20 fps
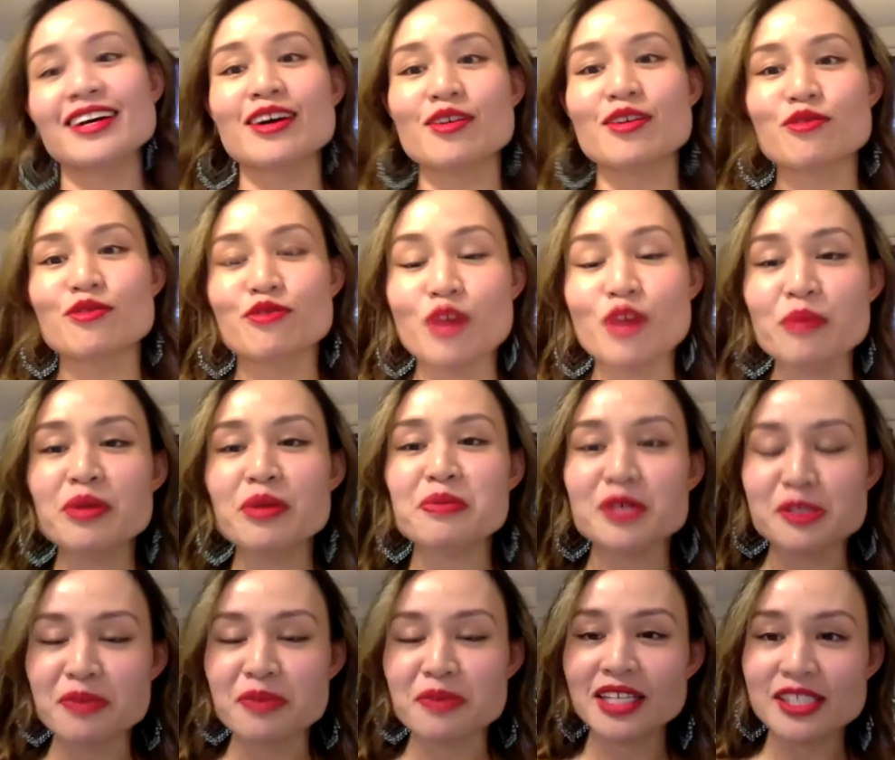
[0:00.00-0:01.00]
from the
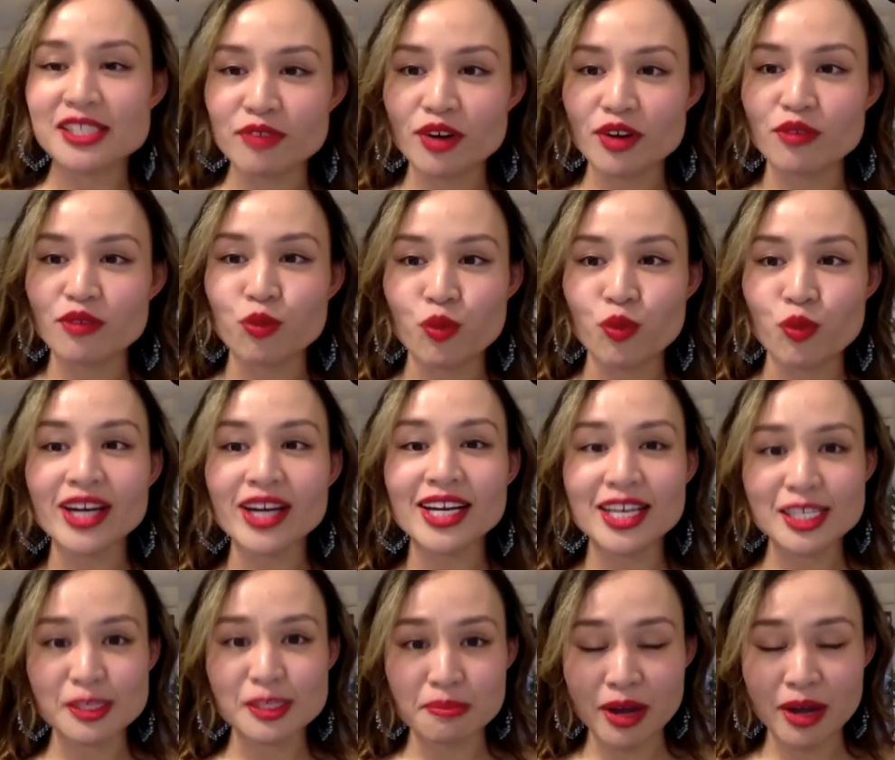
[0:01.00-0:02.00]
perspective of what
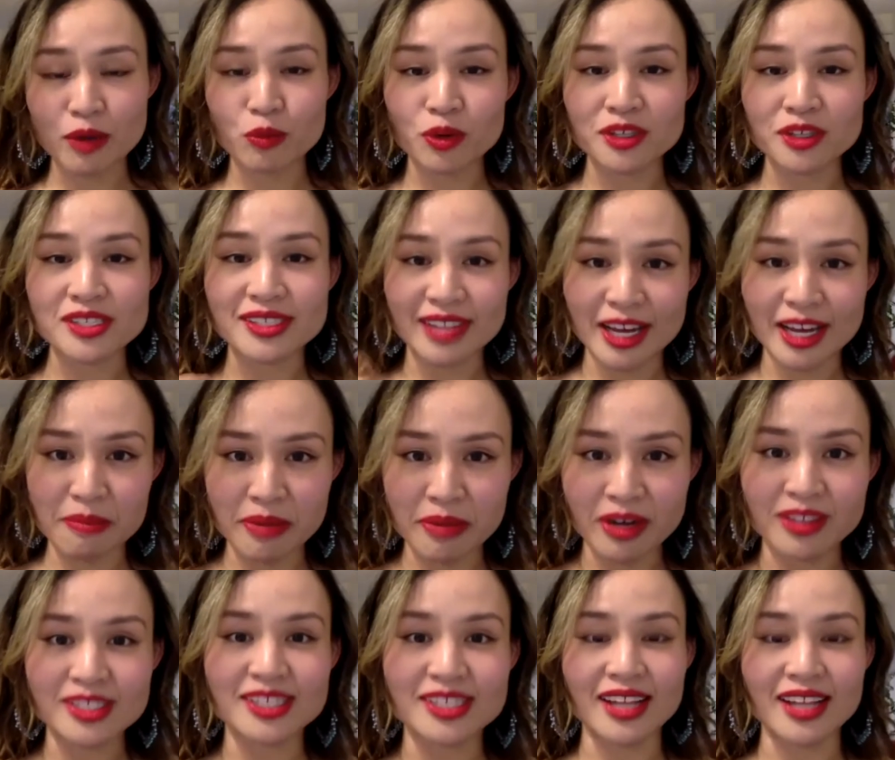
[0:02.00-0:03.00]
is my worst
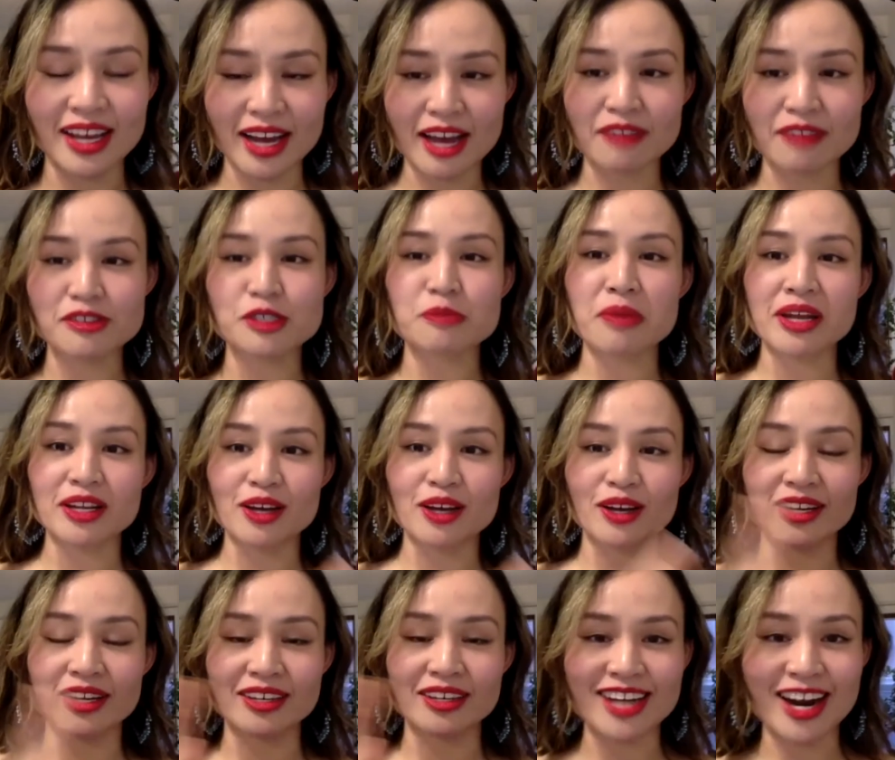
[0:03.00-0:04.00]
nightmare, to like have spent
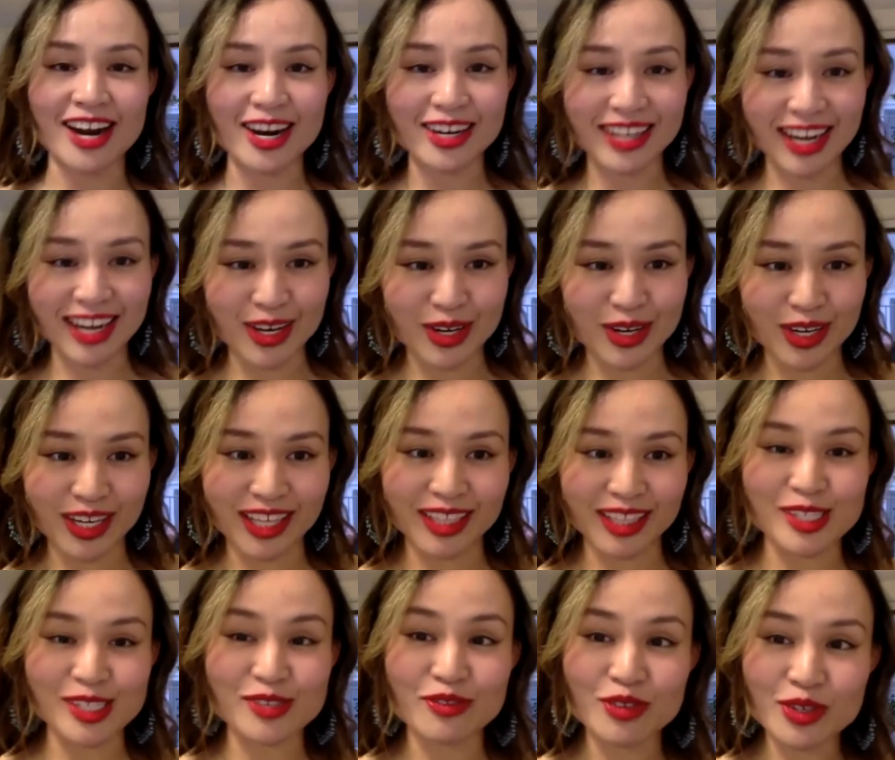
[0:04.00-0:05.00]
an entire day cooking
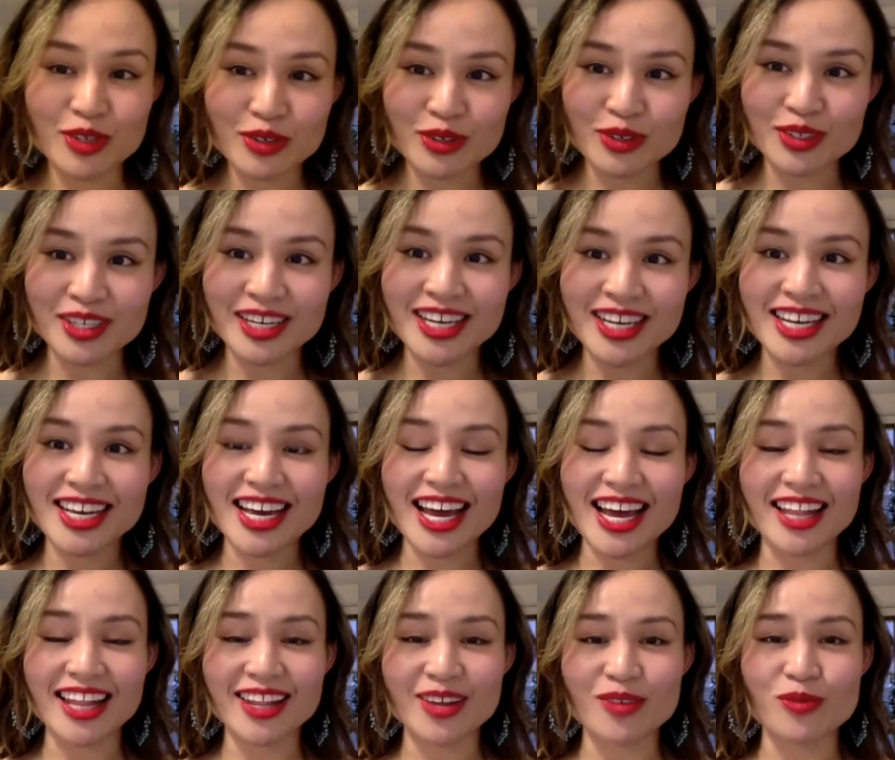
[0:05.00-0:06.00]
this food,
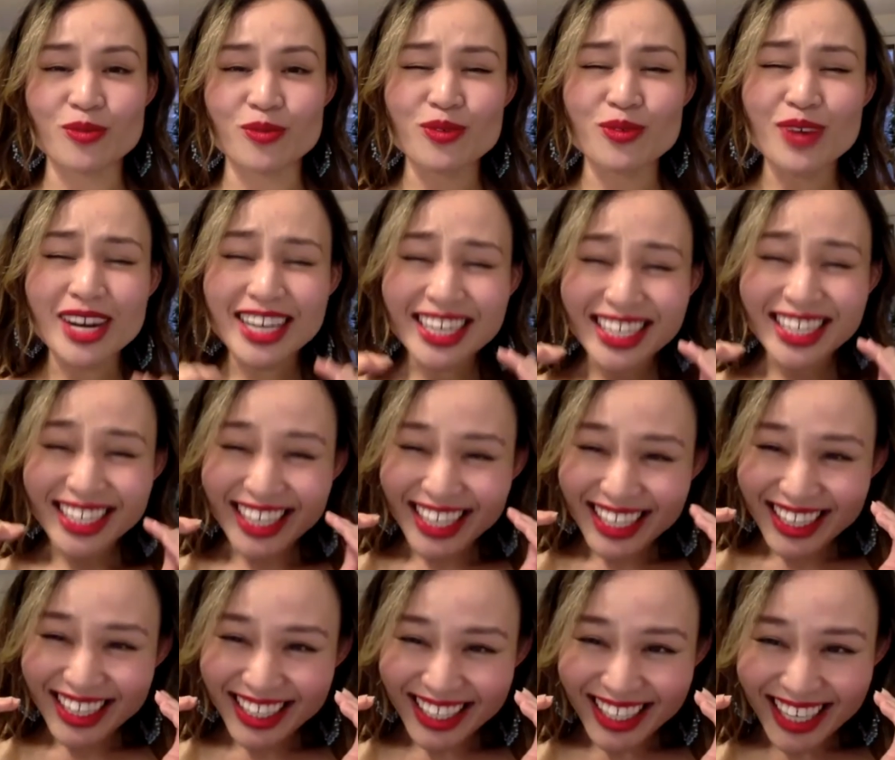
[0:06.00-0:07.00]
and then right
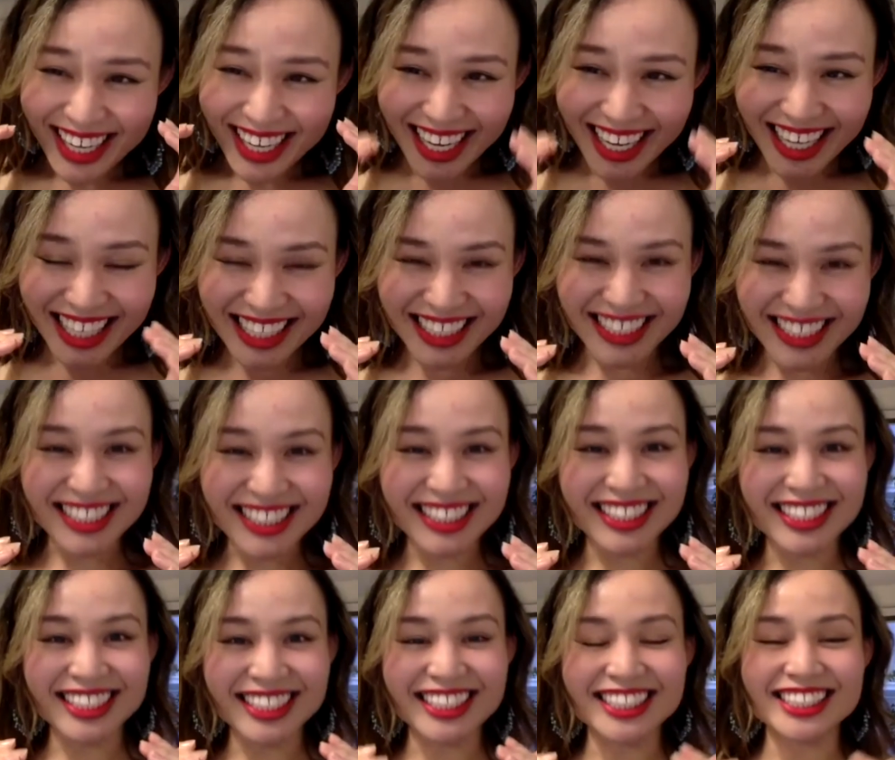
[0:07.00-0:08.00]
at the end,
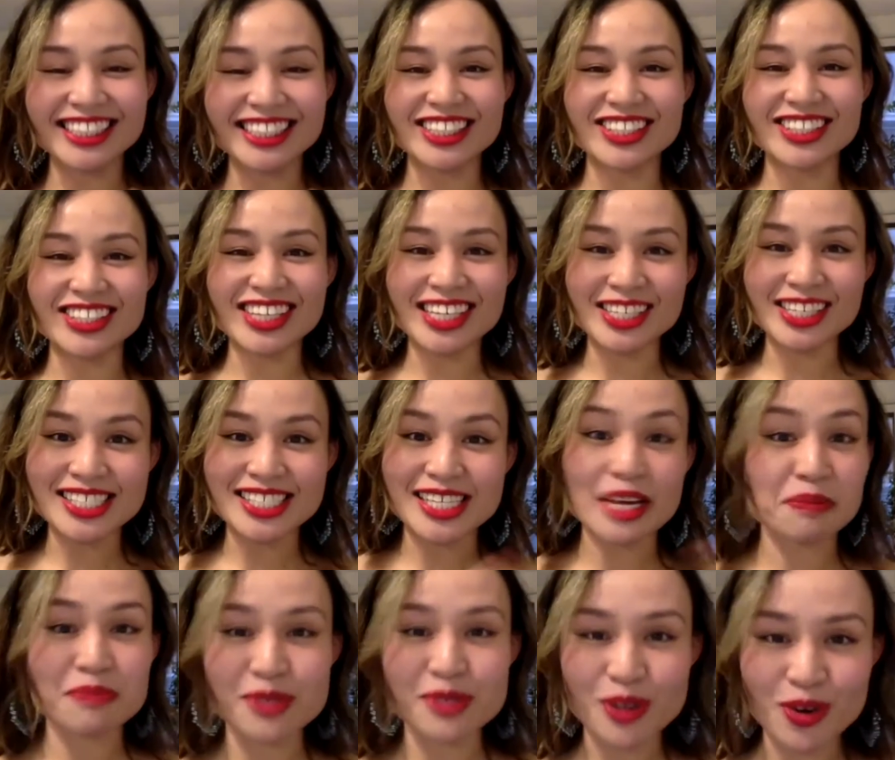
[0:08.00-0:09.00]
you know, it
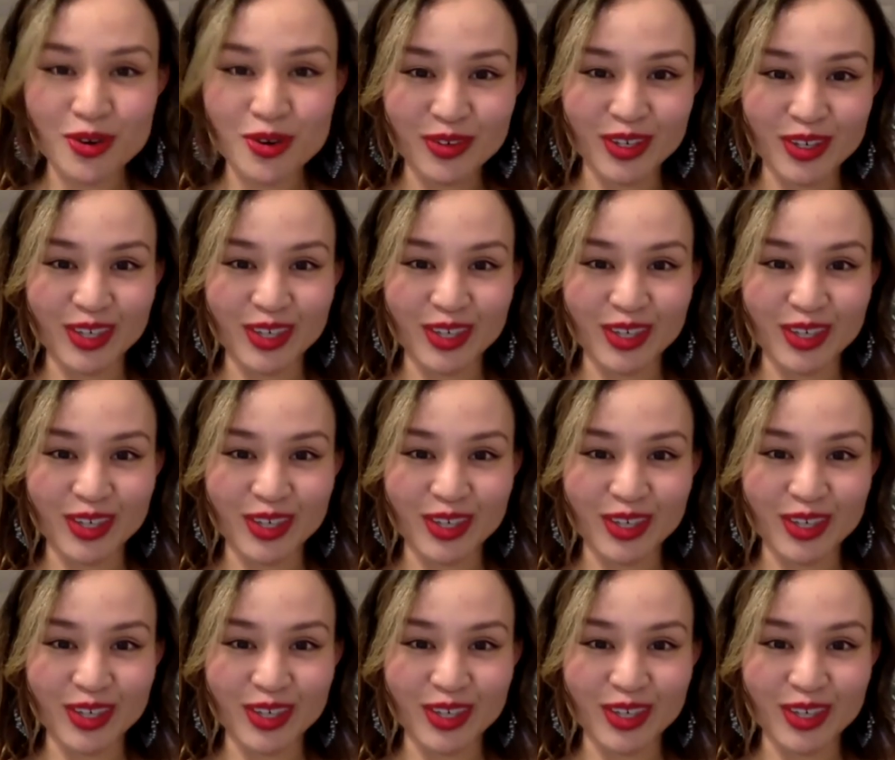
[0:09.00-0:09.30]
tips over.